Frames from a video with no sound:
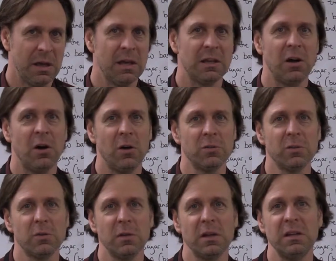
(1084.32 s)
And it
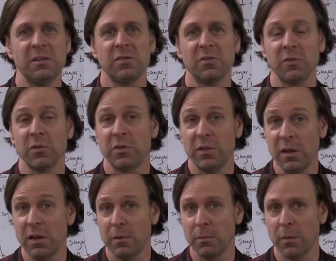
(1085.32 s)
also leads for
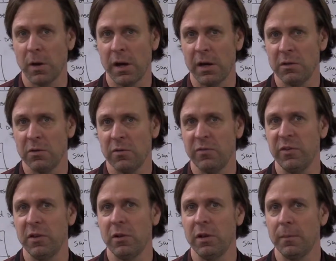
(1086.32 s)
them, right, to
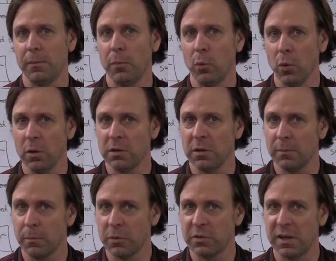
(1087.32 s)
feel important in
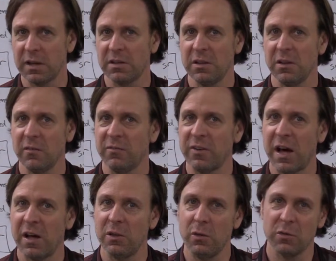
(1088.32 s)
protecting the
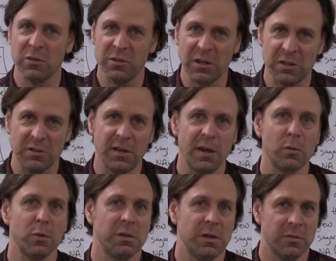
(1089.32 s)
values and the
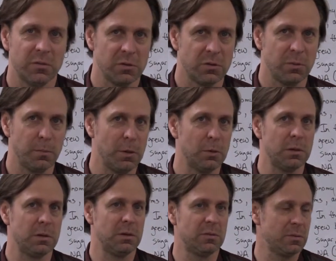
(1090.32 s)
integrity of their
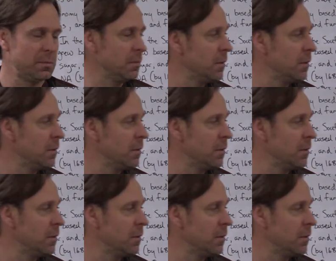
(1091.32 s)
communities.